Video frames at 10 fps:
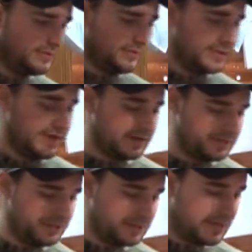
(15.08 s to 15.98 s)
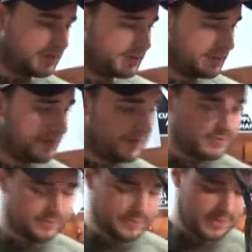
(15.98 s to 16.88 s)
we're going to actually attach
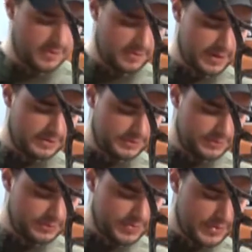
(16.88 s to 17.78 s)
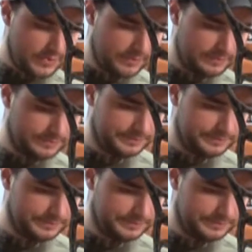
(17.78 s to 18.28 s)
the arrow rest to the bow.